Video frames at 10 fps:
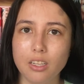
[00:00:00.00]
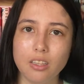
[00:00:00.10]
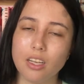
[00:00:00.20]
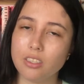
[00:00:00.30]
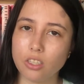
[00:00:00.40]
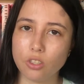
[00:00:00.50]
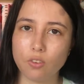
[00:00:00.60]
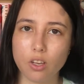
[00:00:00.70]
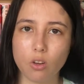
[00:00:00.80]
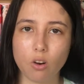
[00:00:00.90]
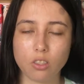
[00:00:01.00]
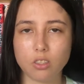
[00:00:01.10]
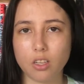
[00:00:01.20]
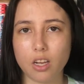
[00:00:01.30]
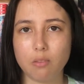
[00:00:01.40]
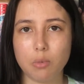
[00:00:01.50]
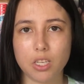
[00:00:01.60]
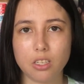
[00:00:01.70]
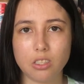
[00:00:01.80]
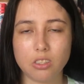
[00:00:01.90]
the SH Figure Arts line
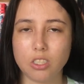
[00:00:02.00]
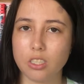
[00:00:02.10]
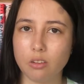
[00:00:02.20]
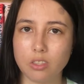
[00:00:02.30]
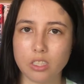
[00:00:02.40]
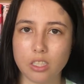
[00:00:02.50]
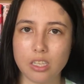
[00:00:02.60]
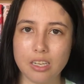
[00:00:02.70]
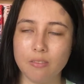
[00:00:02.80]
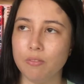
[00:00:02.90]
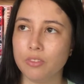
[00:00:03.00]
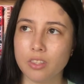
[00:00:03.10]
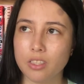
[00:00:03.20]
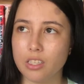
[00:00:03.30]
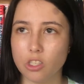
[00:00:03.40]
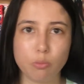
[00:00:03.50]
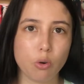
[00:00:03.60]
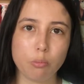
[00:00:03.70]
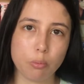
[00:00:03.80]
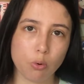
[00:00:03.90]
because she's obviously, it's
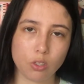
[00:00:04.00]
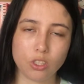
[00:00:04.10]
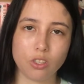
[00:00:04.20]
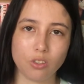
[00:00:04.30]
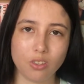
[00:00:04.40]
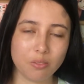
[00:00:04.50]
more proportional.